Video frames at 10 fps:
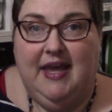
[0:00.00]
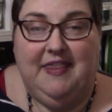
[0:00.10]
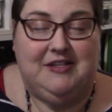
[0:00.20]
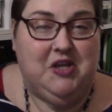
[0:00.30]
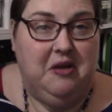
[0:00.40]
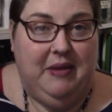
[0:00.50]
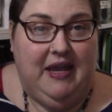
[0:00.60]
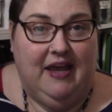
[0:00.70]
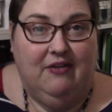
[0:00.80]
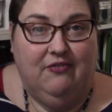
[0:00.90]
That's going to be
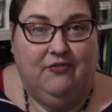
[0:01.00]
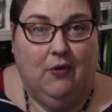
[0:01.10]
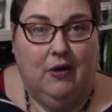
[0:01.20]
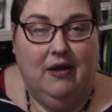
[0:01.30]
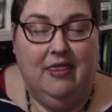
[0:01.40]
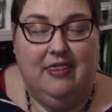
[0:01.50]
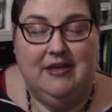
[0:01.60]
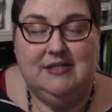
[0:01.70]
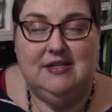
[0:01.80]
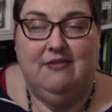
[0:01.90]
it for
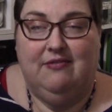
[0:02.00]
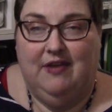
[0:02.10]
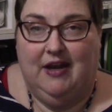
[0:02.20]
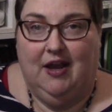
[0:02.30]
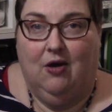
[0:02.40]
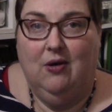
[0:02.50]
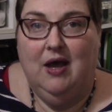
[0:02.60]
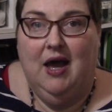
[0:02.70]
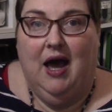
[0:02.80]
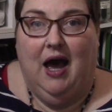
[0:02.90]
this video.
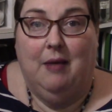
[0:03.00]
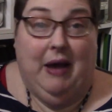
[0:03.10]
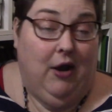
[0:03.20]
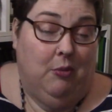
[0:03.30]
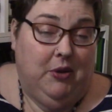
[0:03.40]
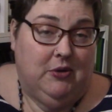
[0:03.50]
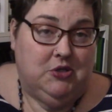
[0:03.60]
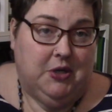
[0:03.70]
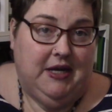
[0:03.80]
Um, I hope you enjoyed